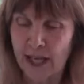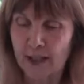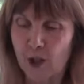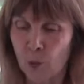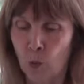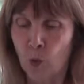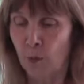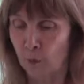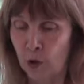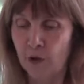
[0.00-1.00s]
that
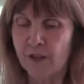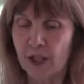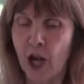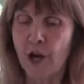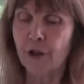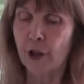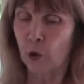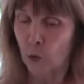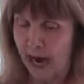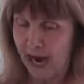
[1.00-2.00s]
moves along the
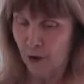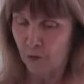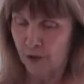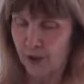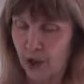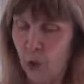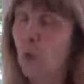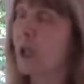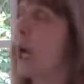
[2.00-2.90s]
ground will